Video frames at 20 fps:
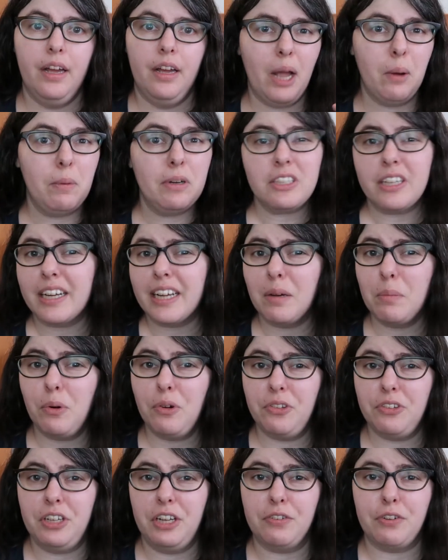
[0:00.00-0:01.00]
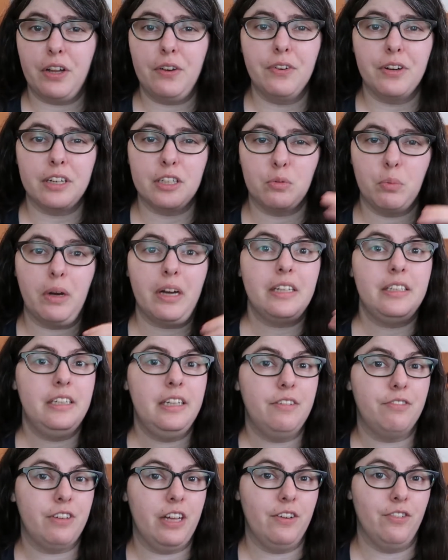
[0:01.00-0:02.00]
I wish I get more tea flavor because what
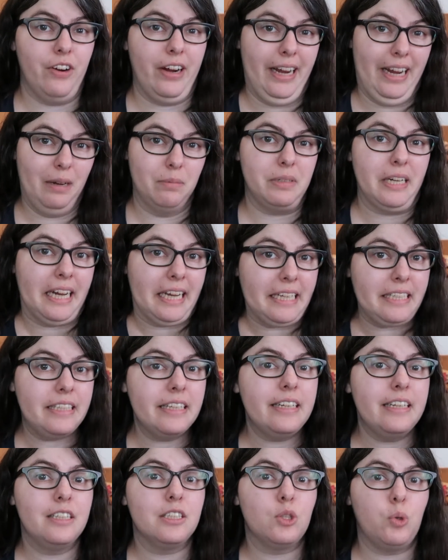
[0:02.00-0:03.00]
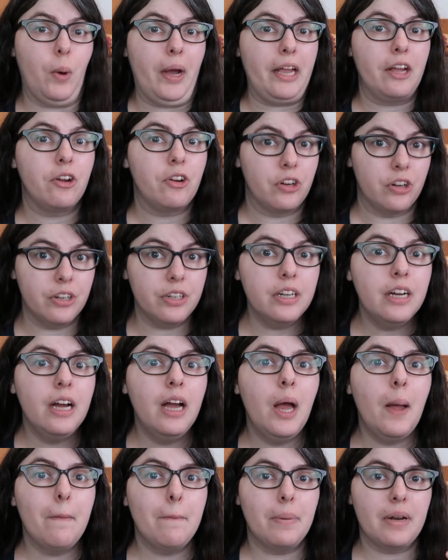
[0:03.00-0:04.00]
tea flavor I am tasting is quite good,
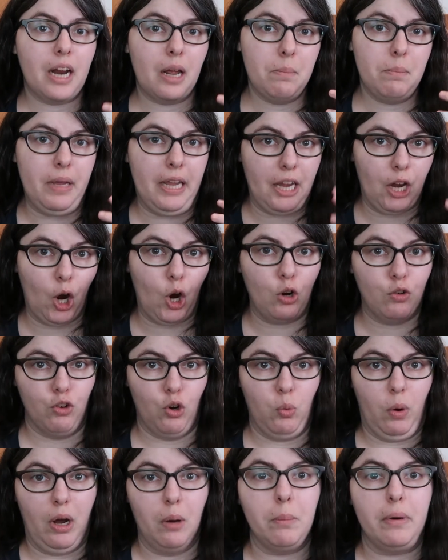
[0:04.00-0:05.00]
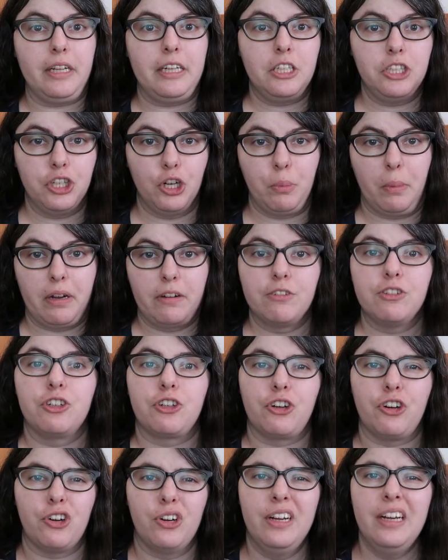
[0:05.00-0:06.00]
but I'm being overwhelmed by the sheer amount of
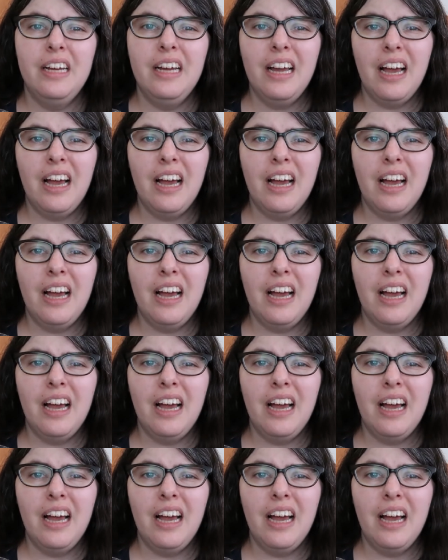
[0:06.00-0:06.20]
sugar.